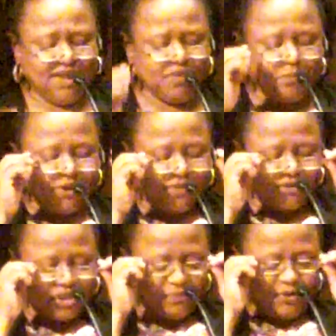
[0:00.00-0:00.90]
In the book,
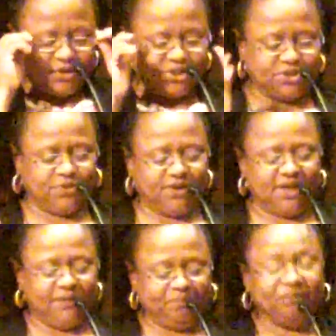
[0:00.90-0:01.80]
there's a Buddhist
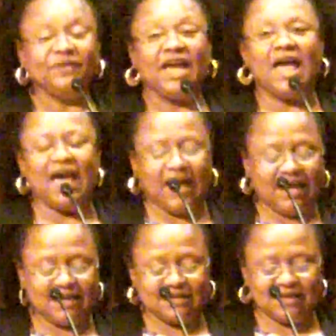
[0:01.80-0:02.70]
story,
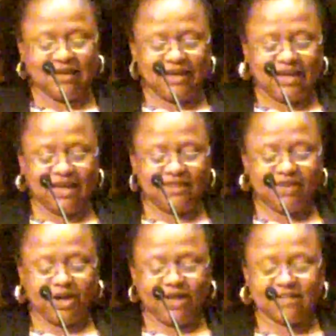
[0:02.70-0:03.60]
and
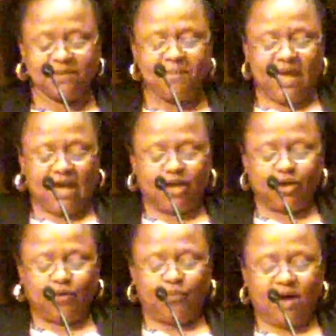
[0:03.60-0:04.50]
there is a
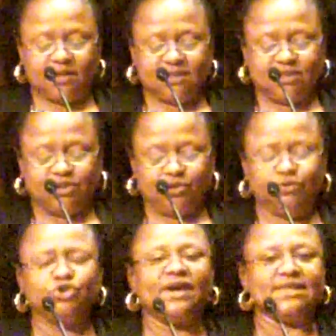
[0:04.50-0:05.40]
man who wants
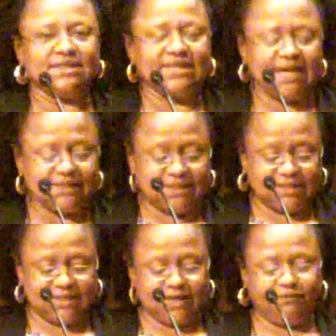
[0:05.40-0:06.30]
to transcend
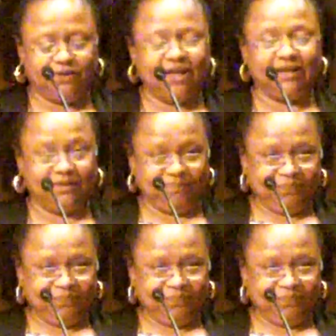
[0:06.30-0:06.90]
his suffering.